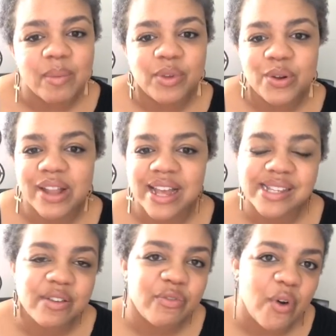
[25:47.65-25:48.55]

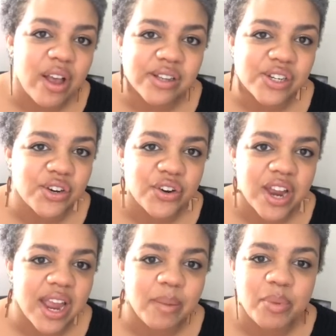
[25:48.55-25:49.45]
utilizing foil to
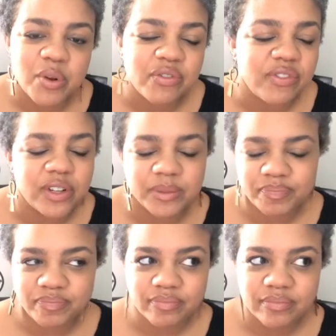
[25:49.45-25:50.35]
create beautiful
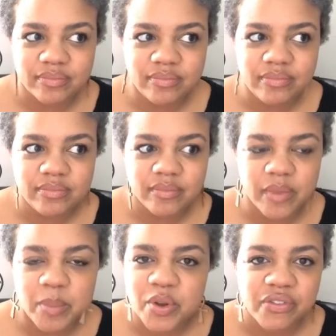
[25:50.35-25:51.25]

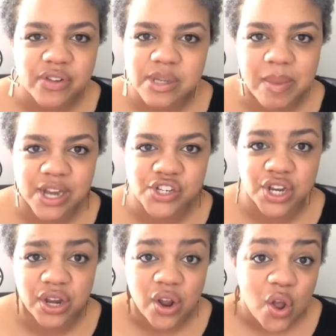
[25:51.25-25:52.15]

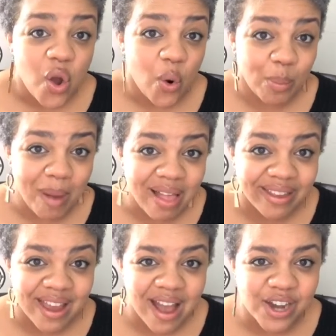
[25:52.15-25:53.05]
dimension, or
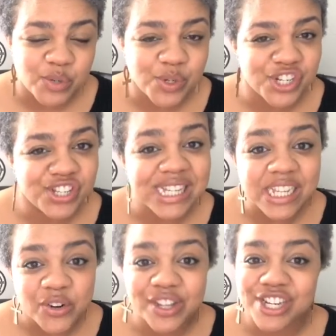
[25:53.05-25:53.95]
balayage, which is
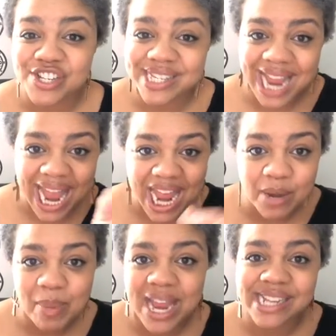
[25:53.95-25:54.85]
literally just
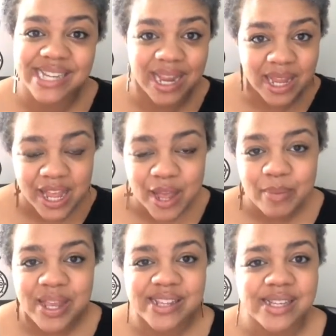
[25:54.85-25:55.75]
hand painting
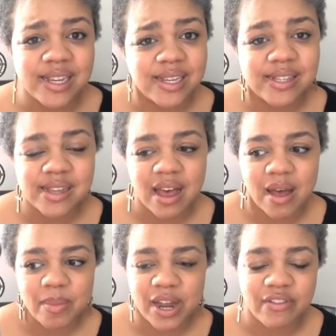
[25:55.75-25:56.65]
pieces
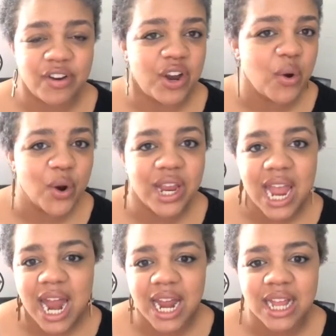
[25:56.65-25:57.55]
in a very
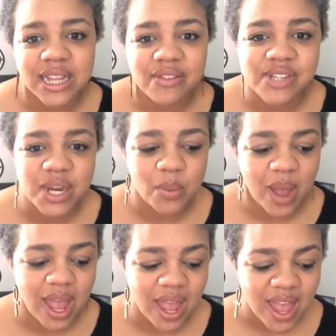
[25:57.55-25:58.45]
organic, lived-in
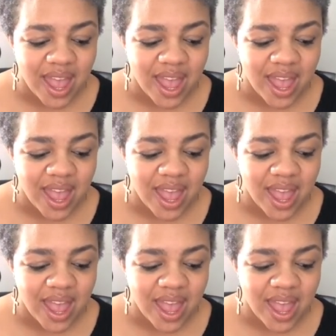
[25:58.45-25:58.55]
way.